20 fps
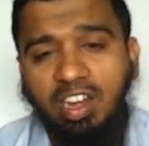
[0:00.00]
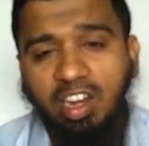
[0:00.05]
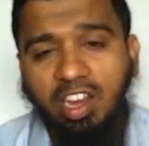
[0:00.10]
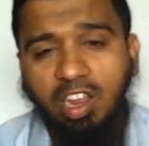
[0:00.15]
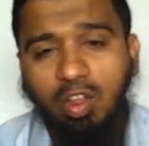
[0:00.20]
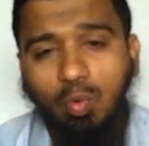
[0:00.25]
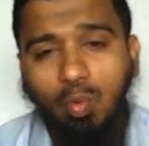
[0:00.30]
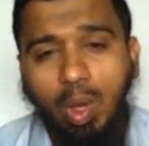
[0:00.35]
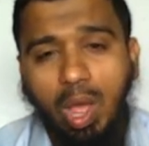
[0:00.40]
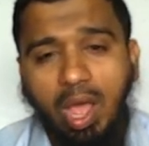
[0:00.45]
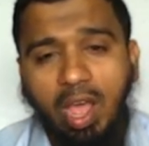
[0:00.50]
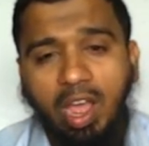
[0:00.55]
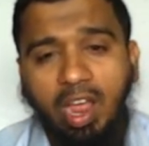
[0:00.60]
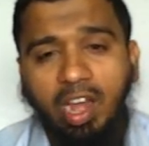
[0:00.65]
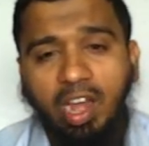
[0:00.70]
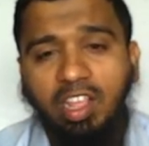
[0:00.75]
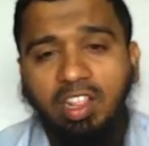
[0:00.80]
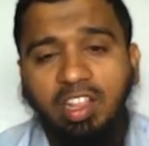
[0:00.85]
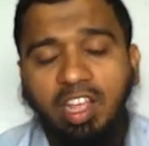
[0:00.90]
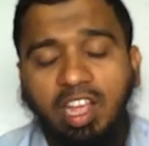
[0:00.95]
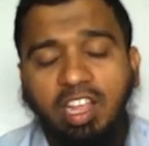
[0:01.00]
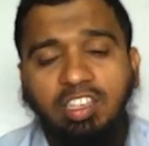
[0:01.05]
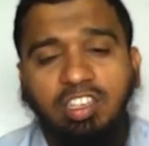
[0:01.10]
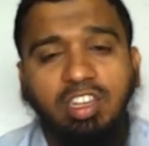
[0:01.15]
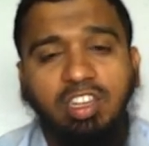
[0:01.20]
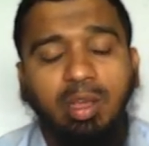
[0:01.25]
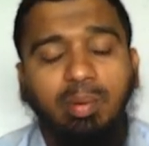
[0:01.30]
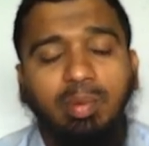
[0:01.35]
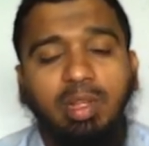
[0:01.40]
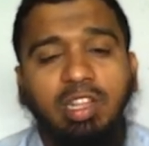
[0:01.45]
required in the
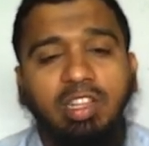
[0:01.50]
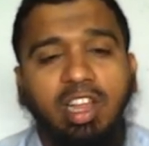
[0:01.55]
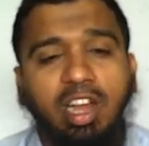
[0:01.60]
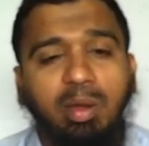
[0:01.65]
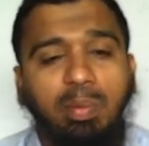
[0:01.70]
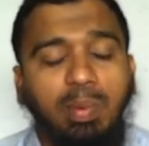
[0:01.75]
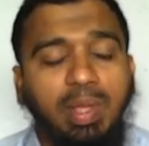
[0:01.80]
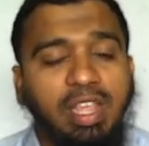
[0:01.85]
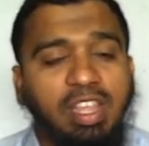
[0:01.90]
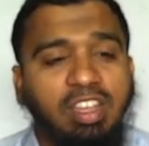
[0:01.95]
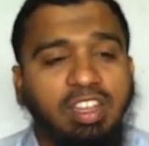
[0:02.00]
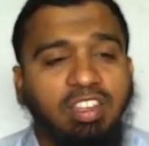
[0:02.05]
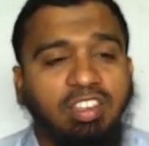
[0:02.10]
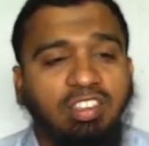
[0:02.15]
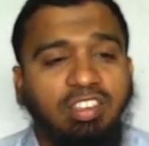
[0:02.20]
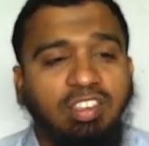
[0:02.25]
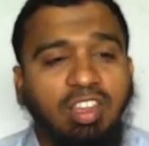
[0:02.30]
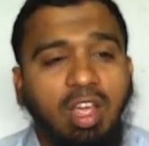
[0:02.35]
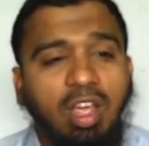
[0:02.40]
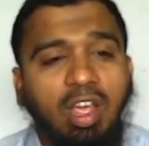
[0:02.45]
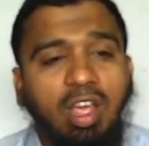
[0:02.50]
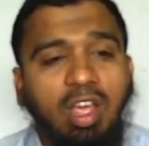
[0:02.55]
HTML, that means